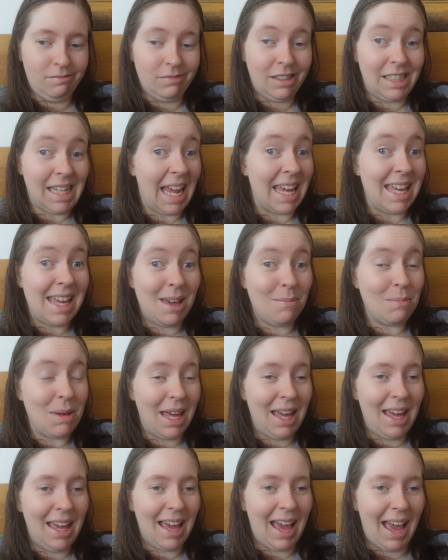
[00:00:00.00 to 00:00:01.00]
taking
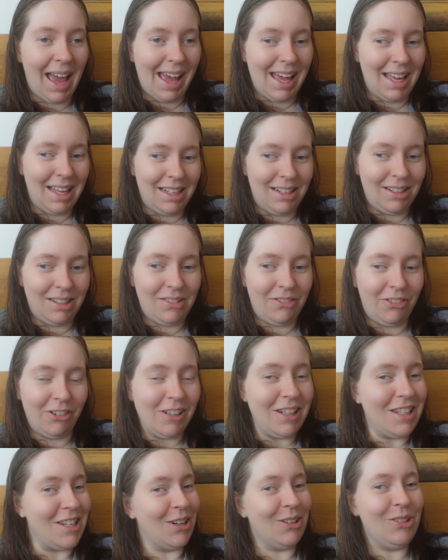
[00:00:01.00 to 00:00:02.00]
me and for
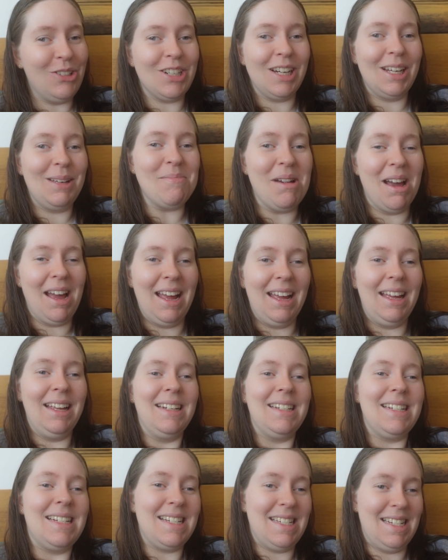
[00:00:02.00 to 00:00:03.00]
indulging my
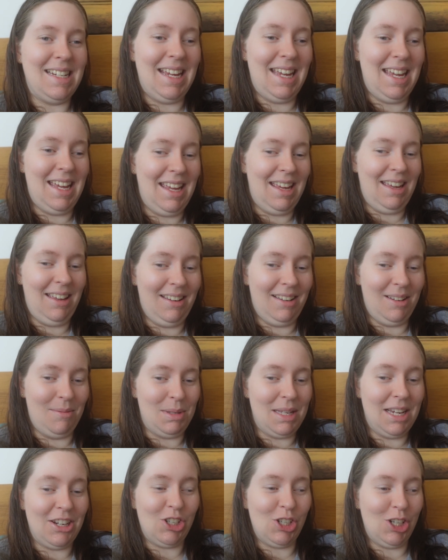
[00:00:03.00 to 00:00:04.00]
Disney
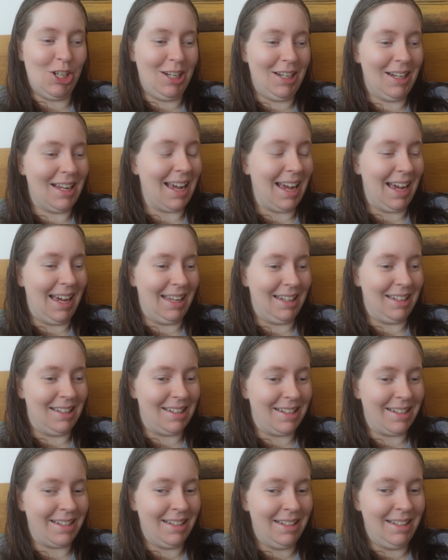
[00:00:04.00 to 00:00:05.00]
obsession,
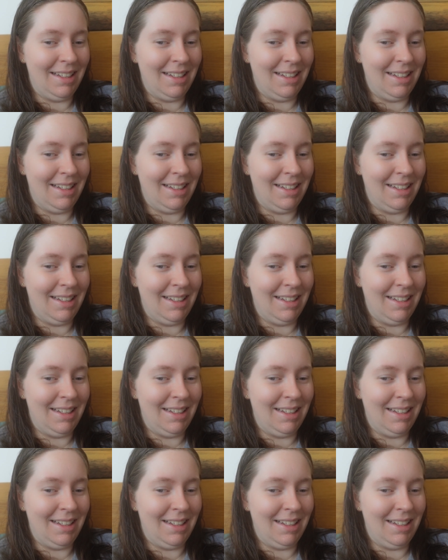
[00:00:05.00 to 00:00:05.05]
and